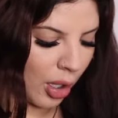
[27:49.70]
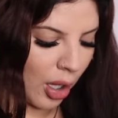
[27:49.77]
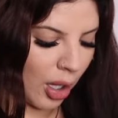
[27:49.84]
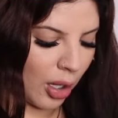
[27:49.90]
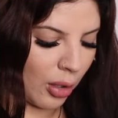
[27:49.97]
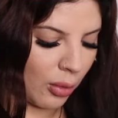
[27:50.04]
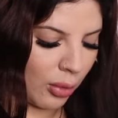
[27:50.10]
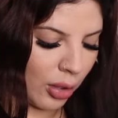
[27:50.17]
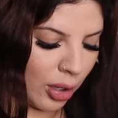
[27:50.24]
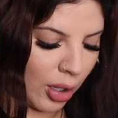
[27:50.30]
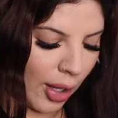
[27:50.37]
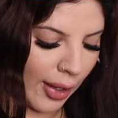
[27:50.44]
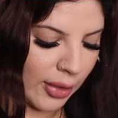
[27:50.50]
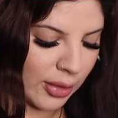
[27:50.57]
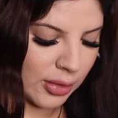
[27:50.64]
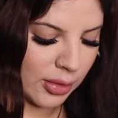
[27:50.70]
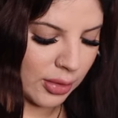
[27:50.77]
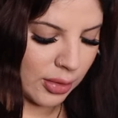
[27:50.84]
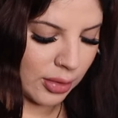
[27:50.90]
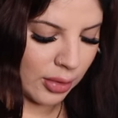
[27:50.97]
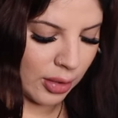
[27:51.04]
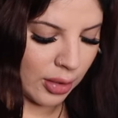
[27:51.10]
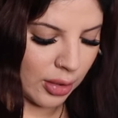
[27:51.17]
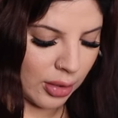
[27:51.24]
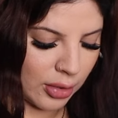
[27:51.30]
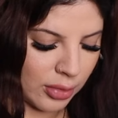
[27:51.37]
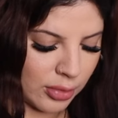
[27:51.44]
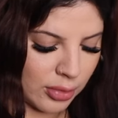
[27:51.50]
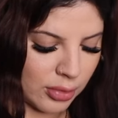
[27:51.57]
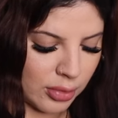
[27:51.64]
how light it
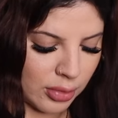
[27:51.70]
is.